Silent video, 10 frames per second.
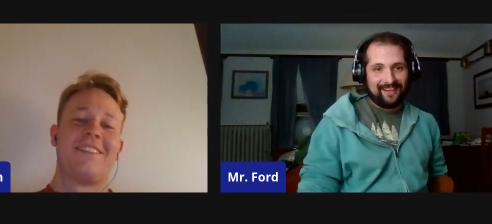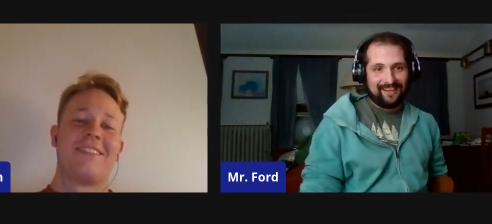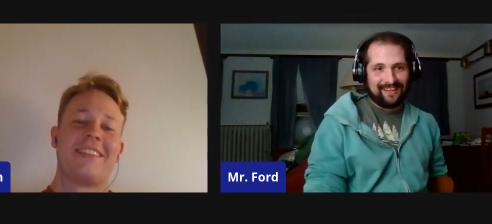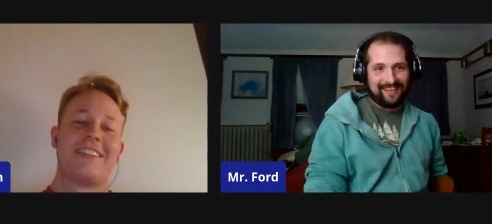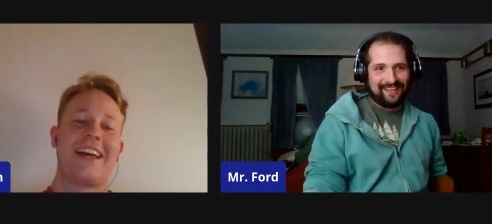
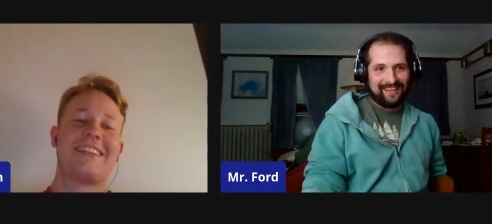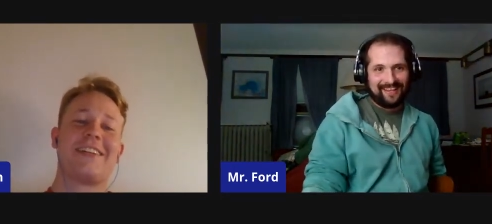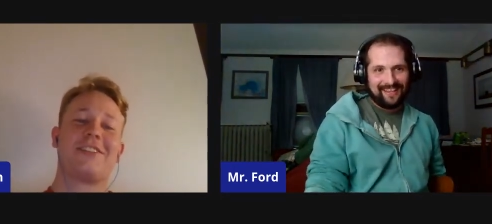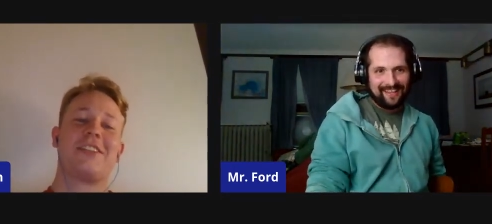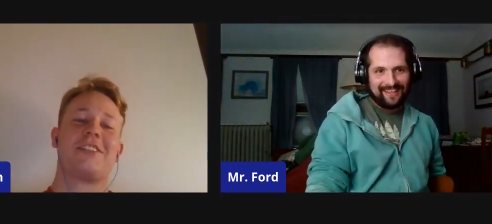
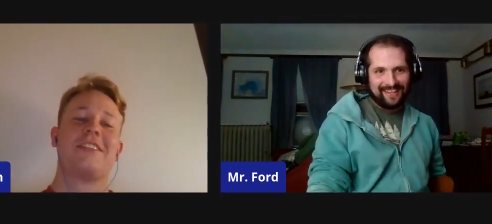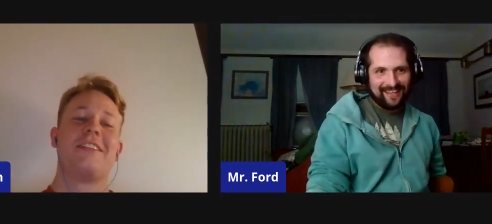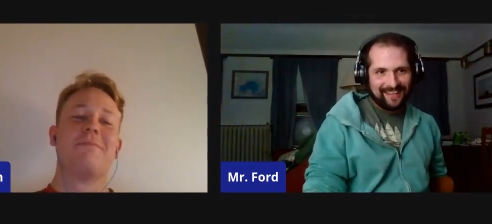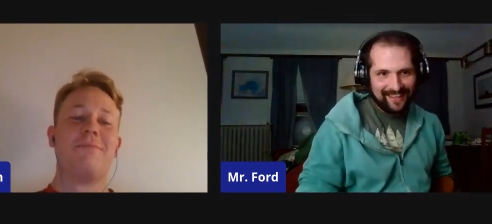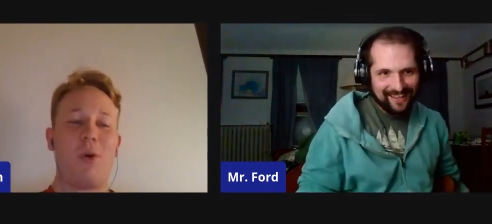Speaker 1: not suggesting
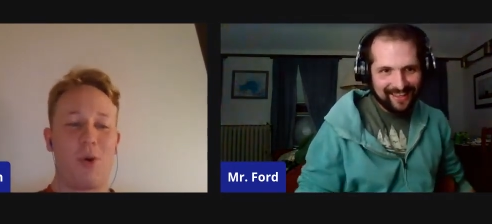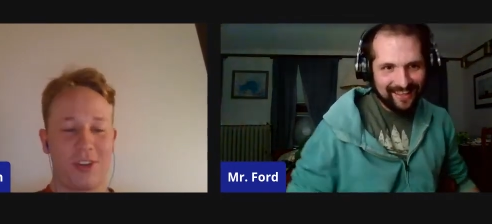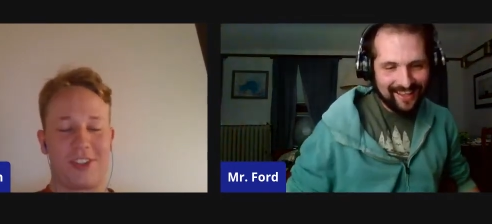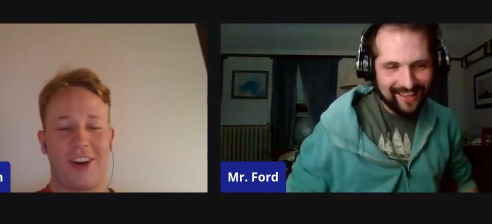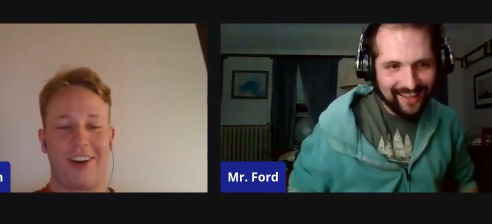the
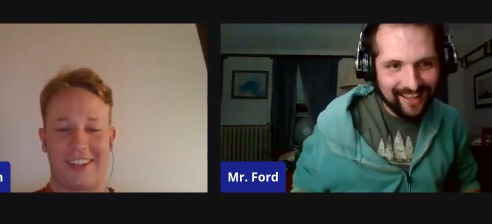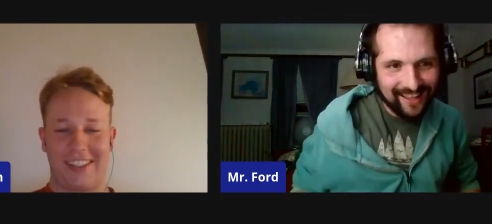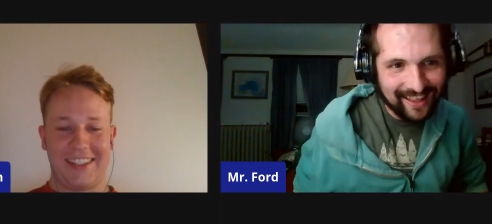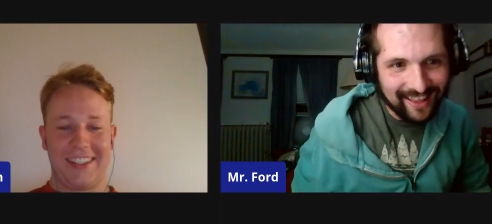more dark,